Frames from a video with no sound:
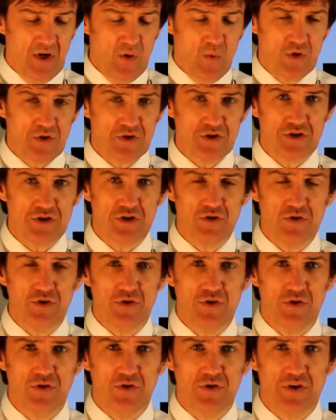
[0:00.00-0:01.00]
we're going to show
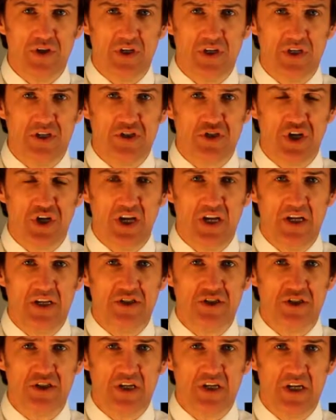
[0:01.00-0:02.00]
you the
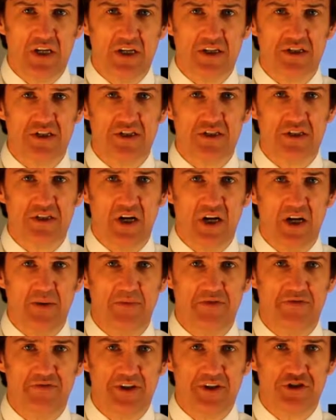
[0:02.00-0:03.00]
change case
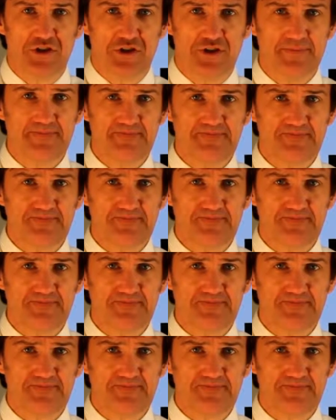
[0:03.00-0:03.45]
type feature,